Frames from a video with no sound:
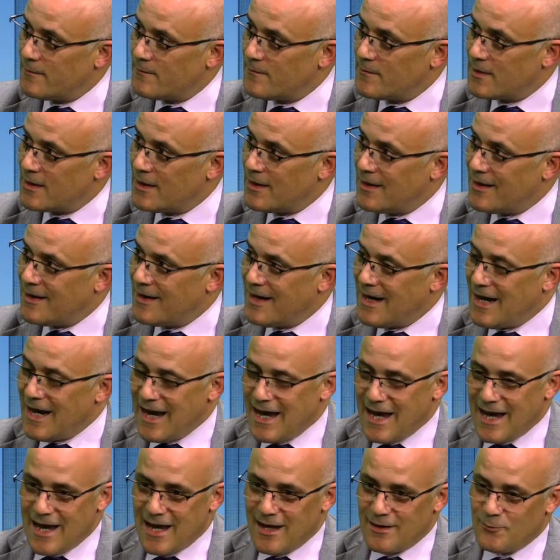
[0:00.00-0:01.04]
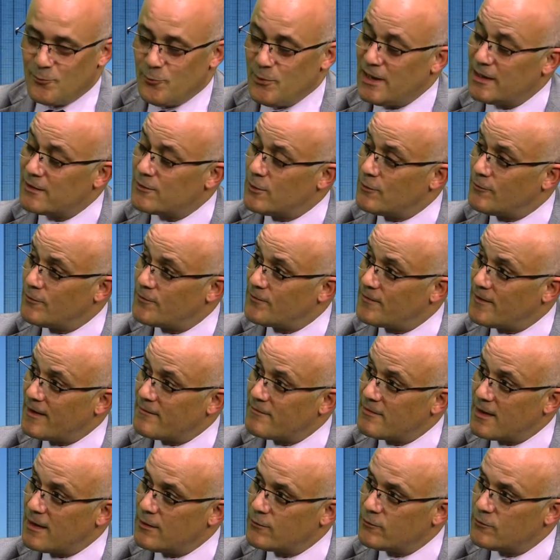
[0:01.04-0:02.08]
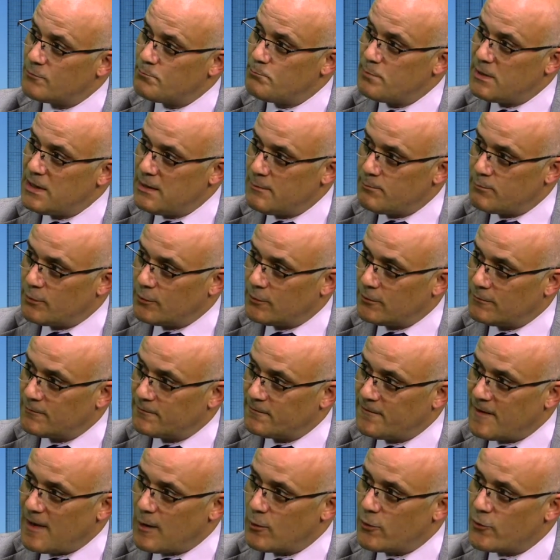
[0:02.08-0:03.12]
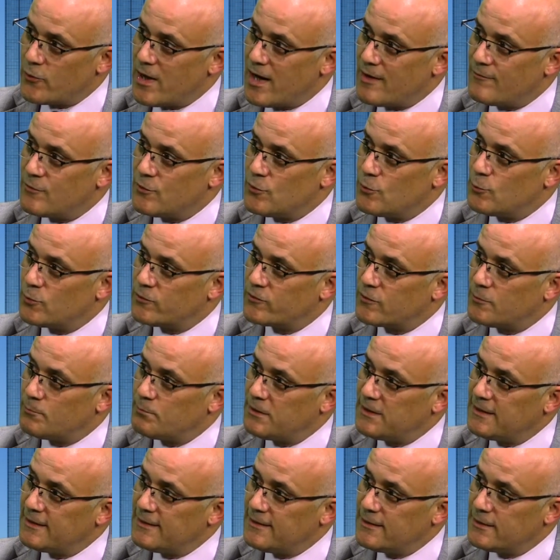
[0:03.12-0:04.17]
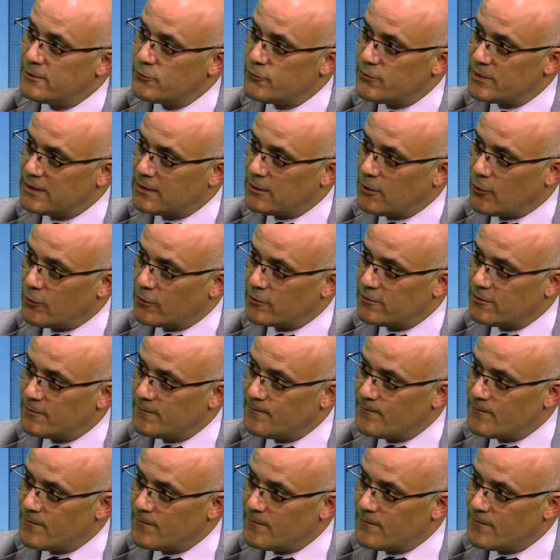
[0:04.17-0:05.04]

Oh, yes. And we had over 5,000 people. Fowler Avenue was completely gridlocked.